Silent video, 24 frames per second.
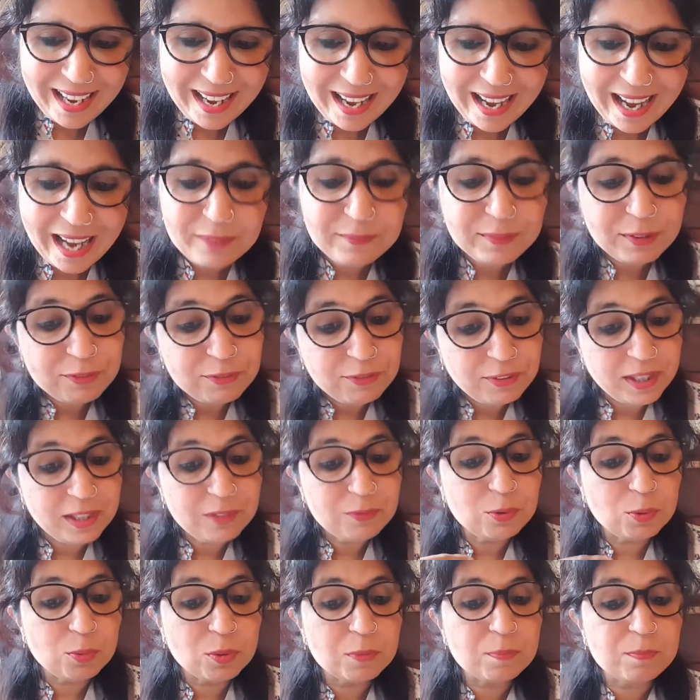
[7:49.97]
and we feel
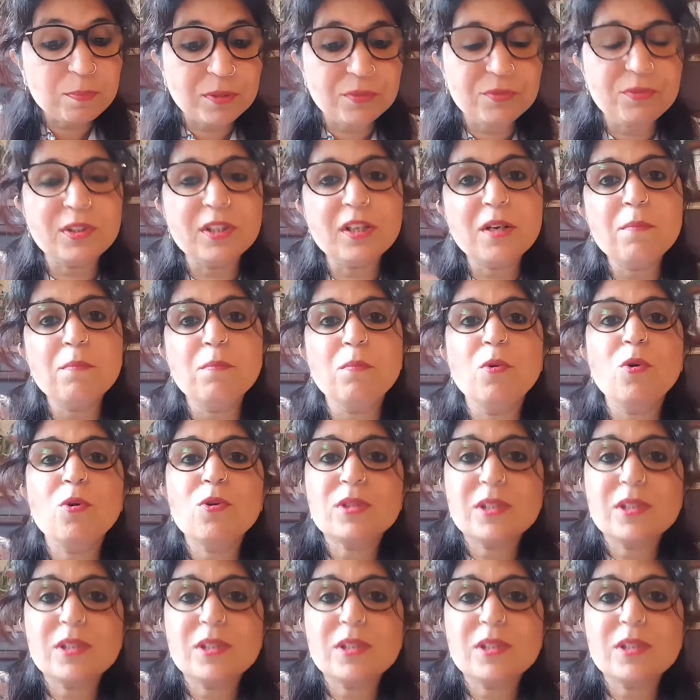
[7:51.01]
we would prefer a more